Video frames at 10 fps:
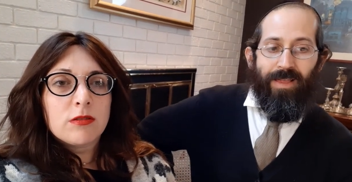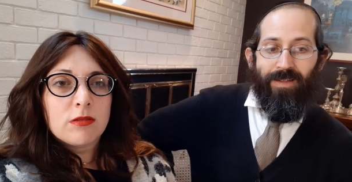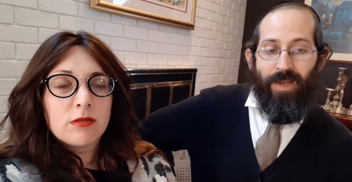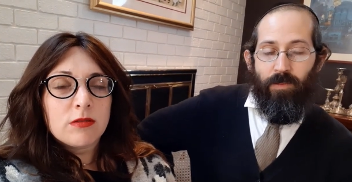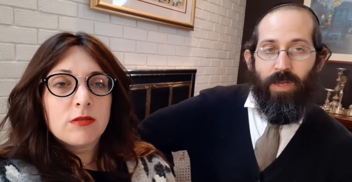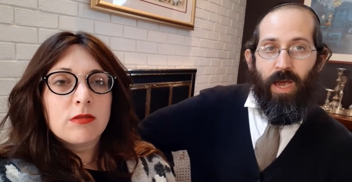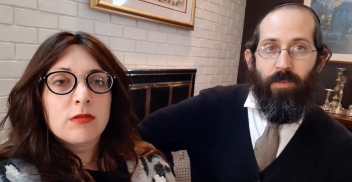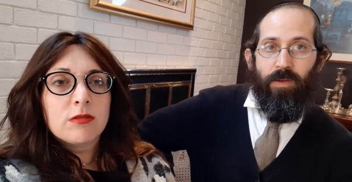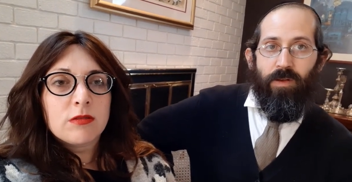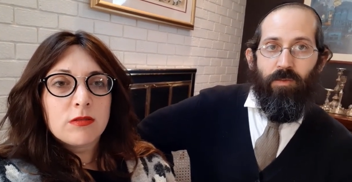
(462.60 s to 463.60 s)
Speaker 1: the same
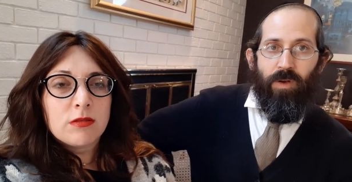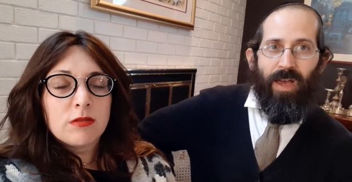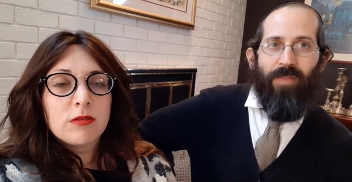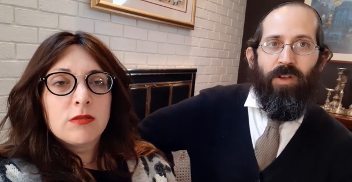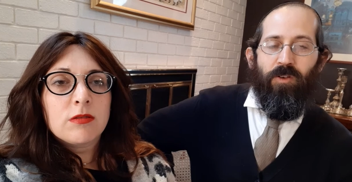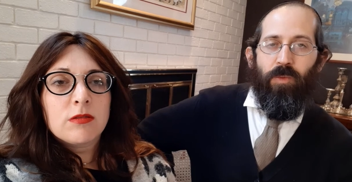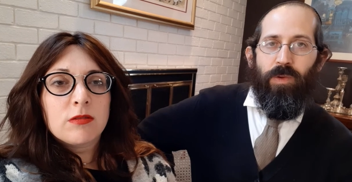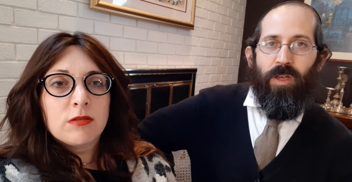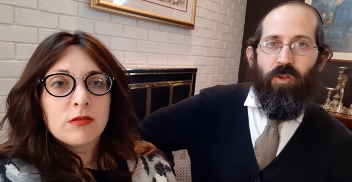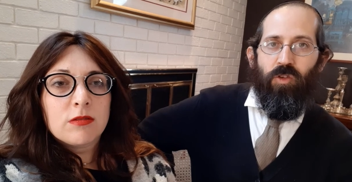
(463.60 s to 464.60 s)
time, without the
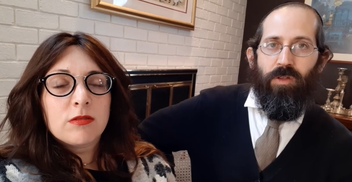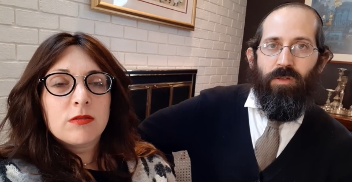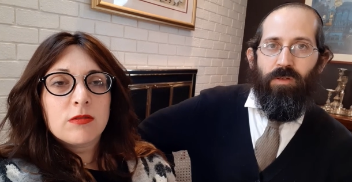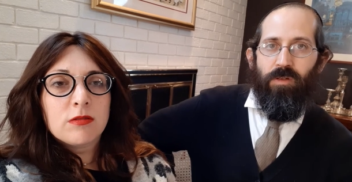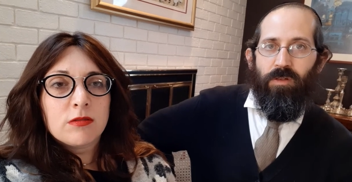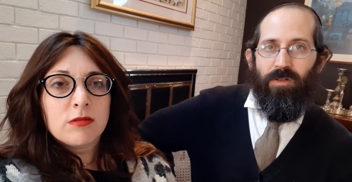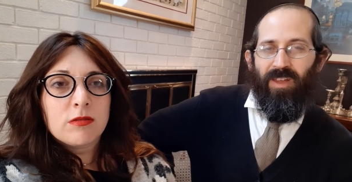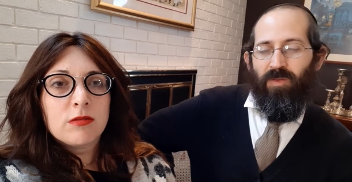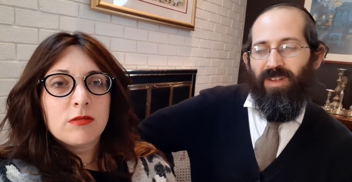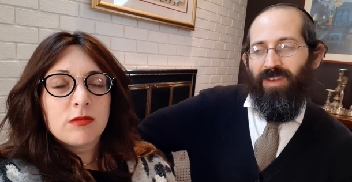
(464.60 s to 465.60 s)
interpretation. So
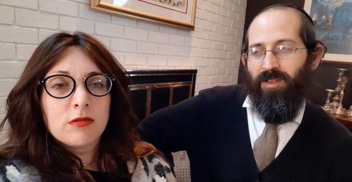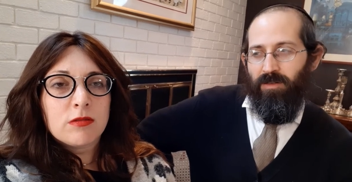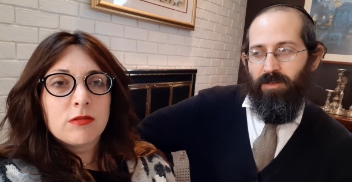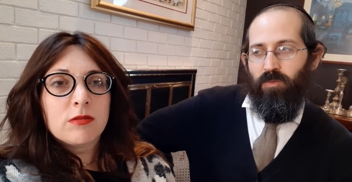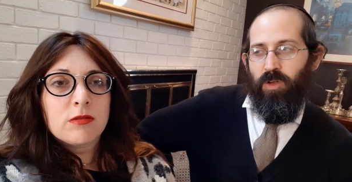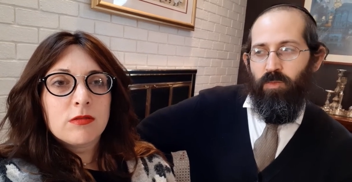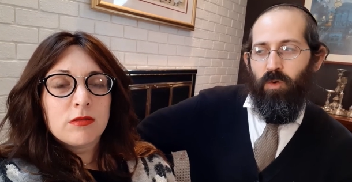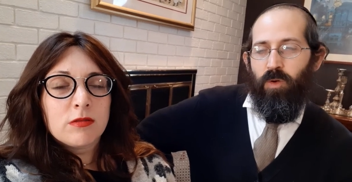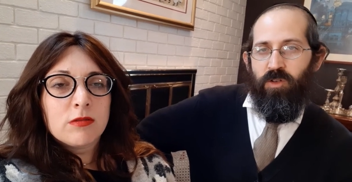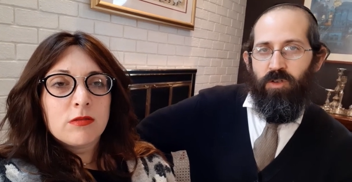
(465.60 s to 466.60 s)
that's why it's easier, the more
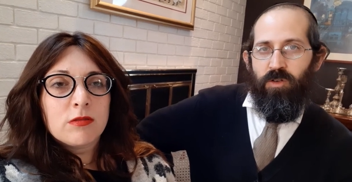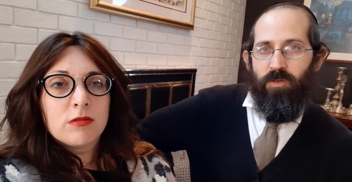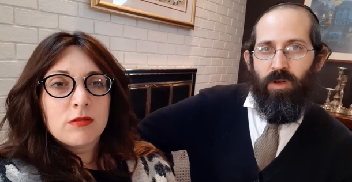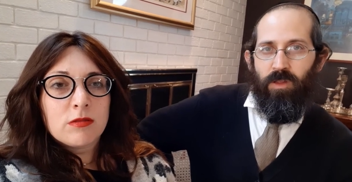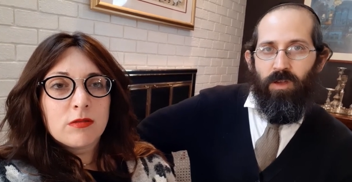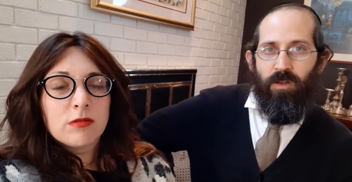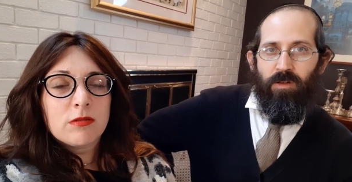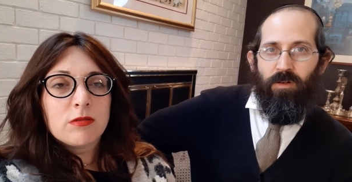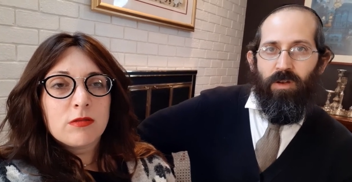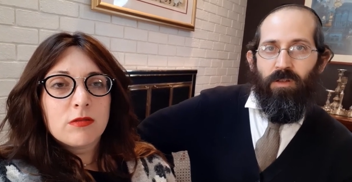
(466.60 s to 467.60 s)
rigid you do it, the
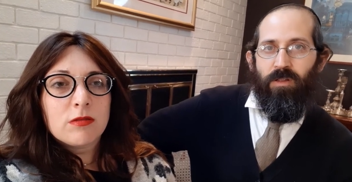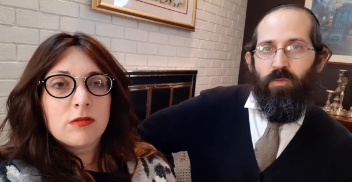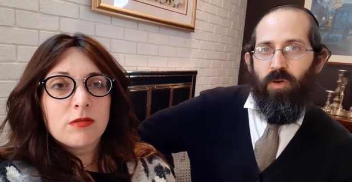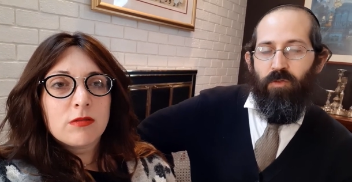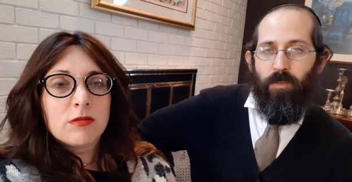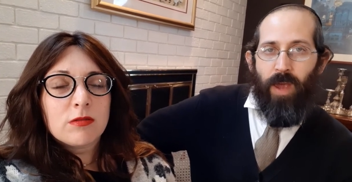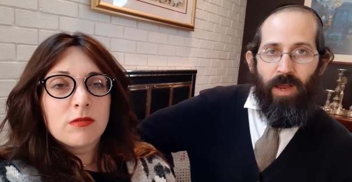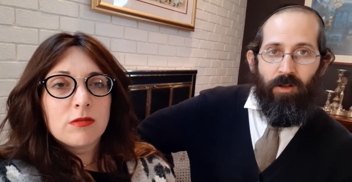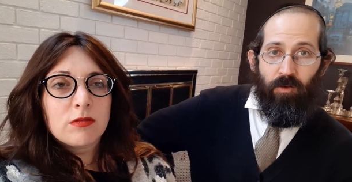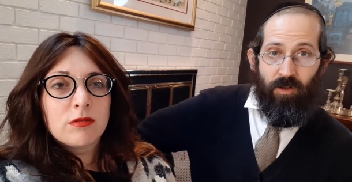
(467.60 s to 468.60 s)
easier it is. The more
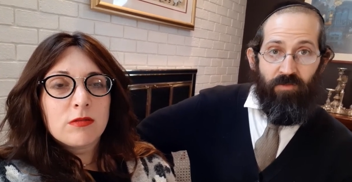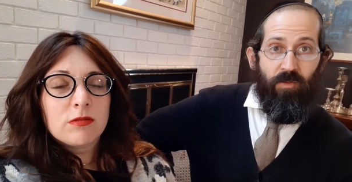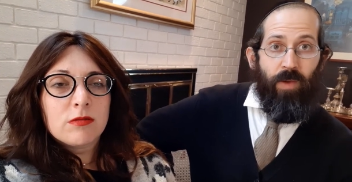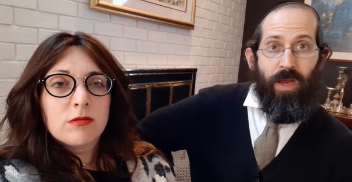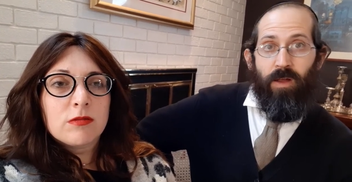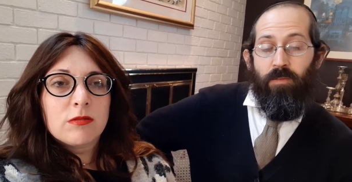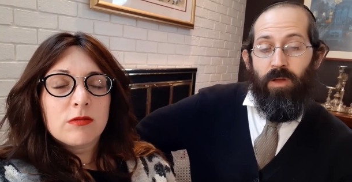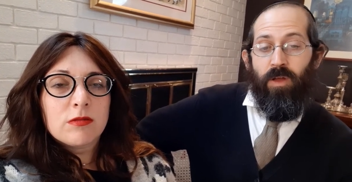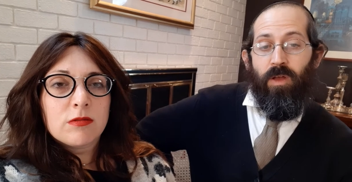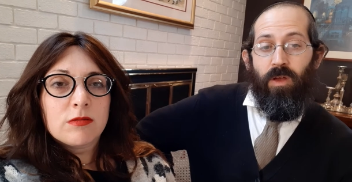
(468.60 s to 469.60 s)
verbatim, close to verbatim,
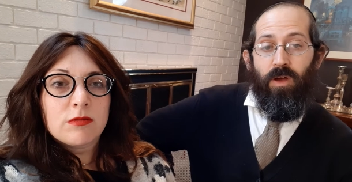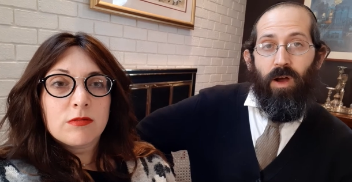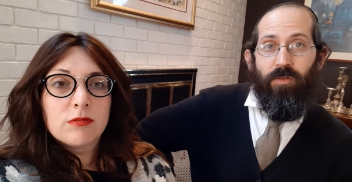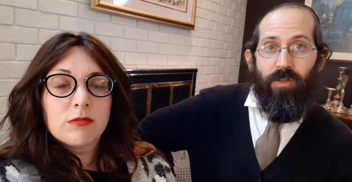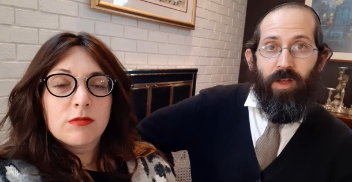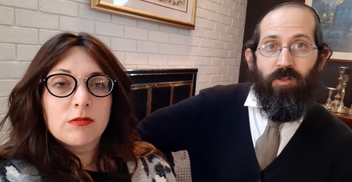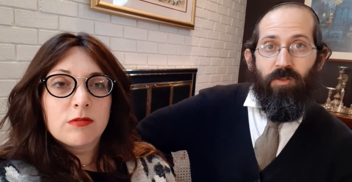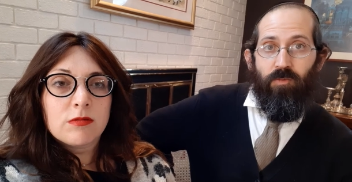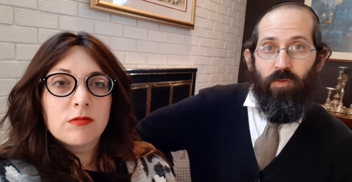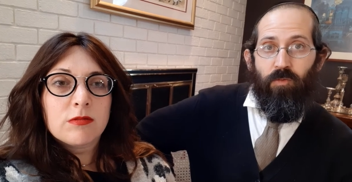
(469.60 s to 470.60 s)
uh, the less
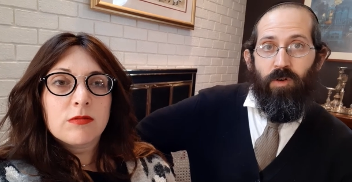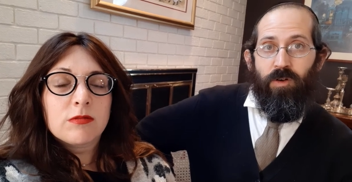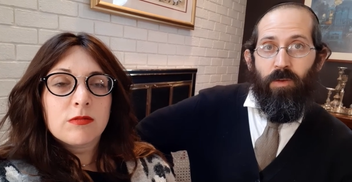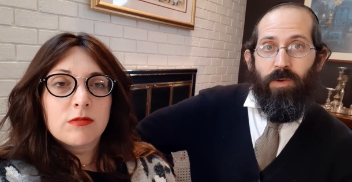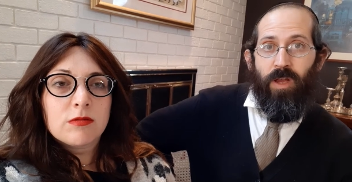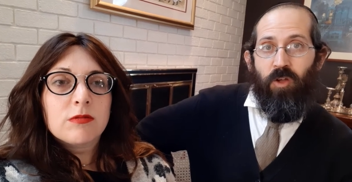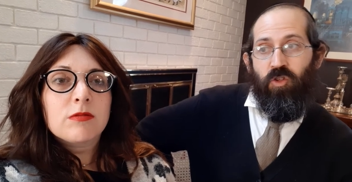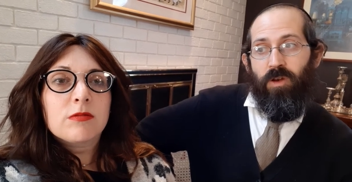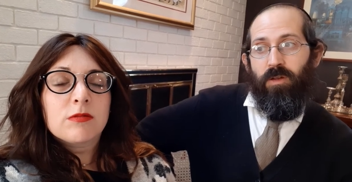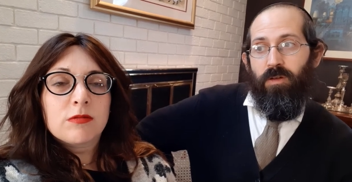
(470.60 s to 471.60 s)
room for
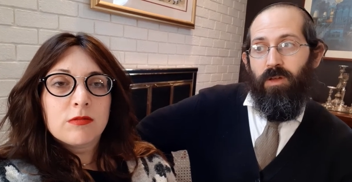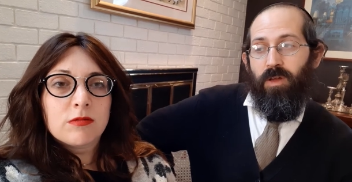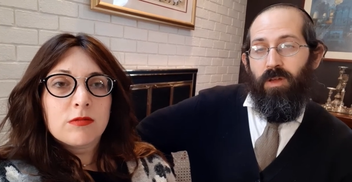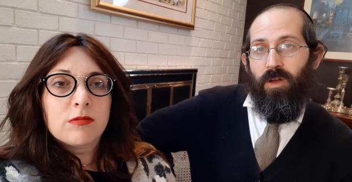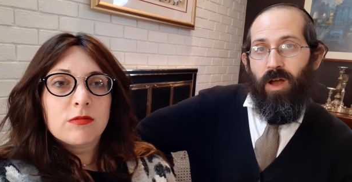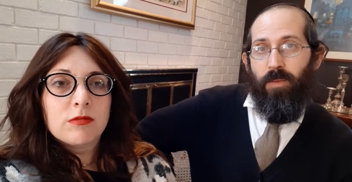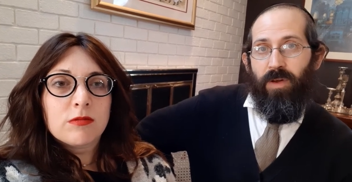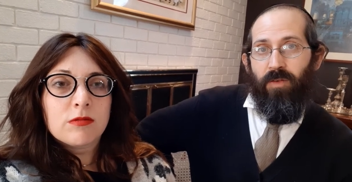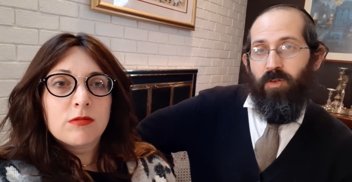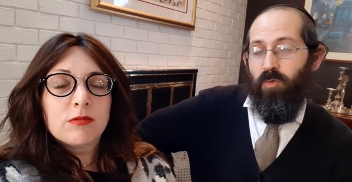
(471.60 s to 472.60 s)
interpretation. Uh, but
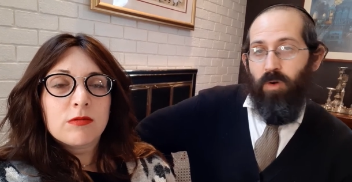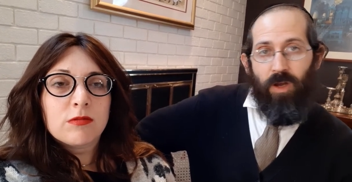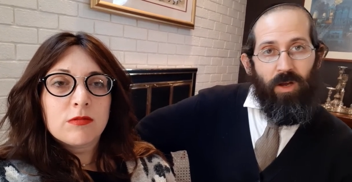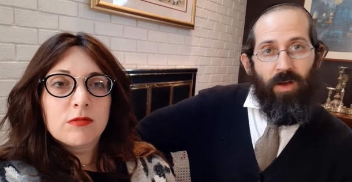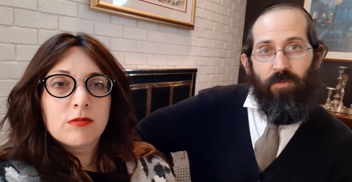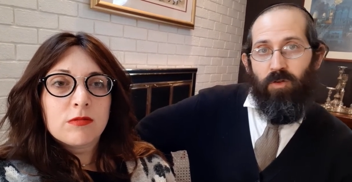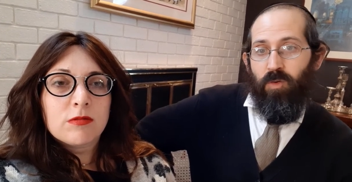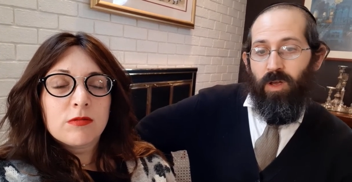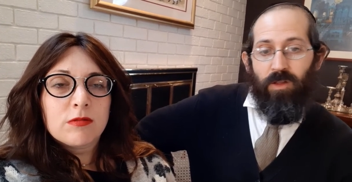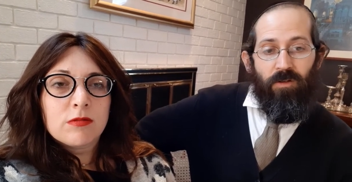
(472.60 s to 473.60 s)
if you're working, if you're
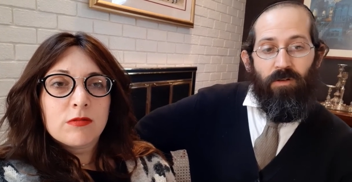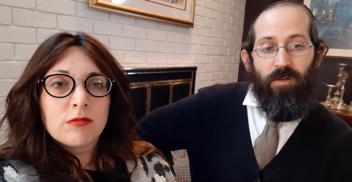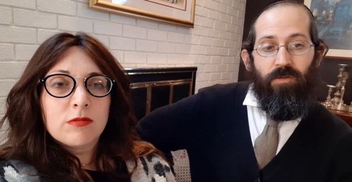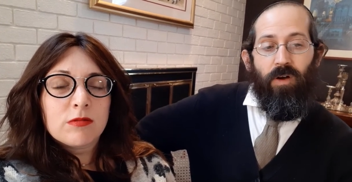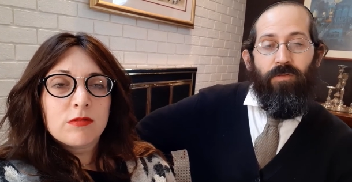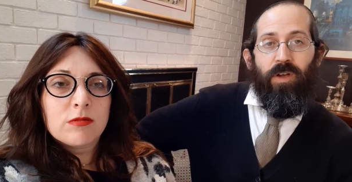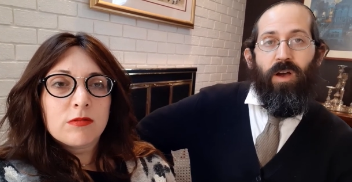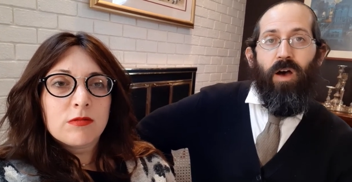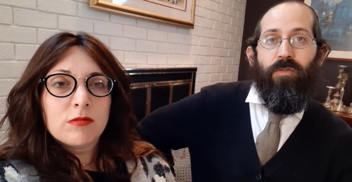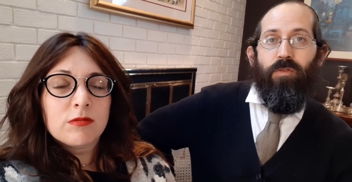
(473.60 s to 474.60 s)
doing this off, off the
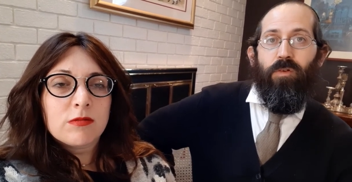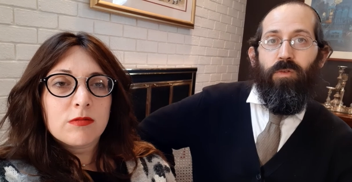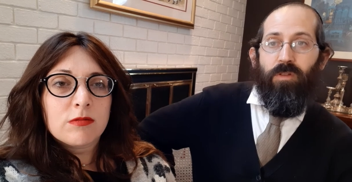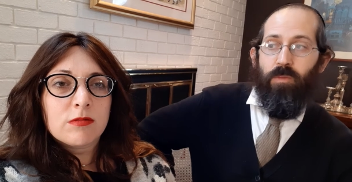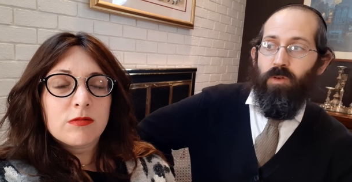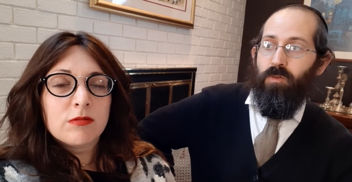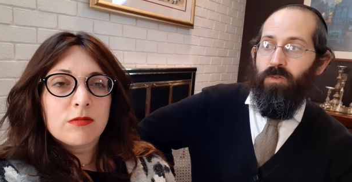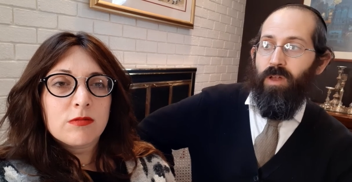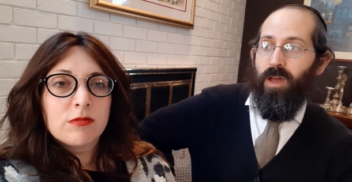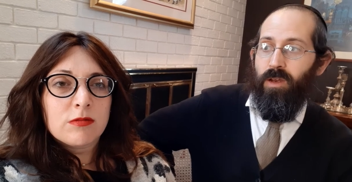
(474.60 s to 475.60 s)
cuff or with someone who's
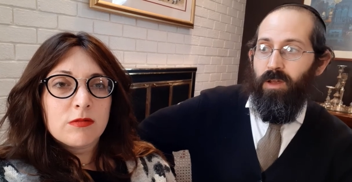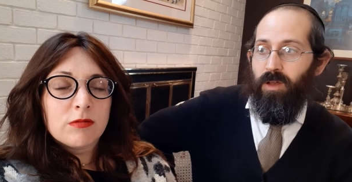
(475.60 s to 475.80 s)
not